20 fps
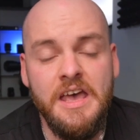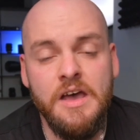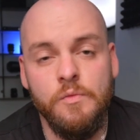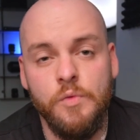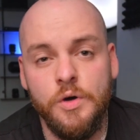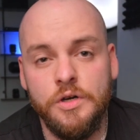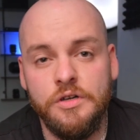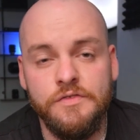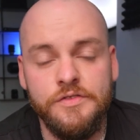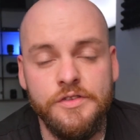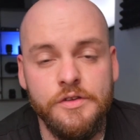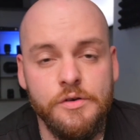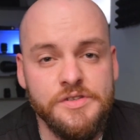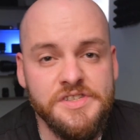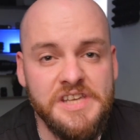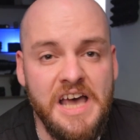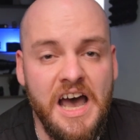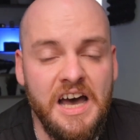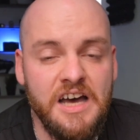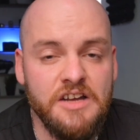One of those
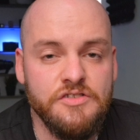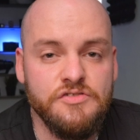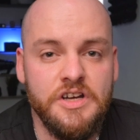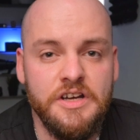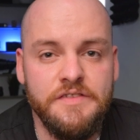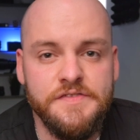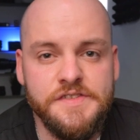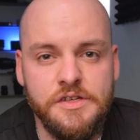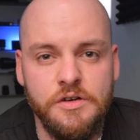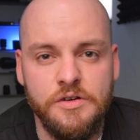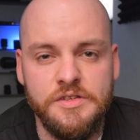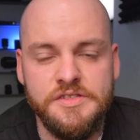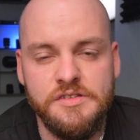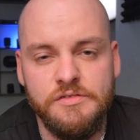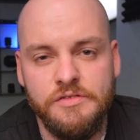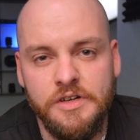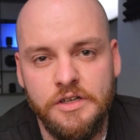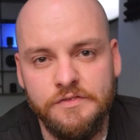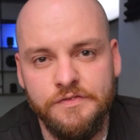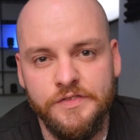hard drives costs
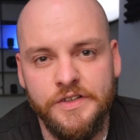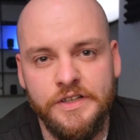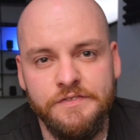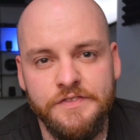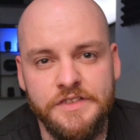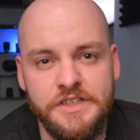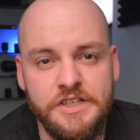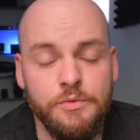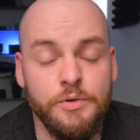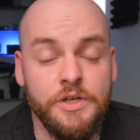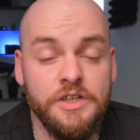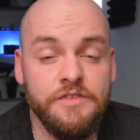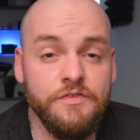around 50 quid.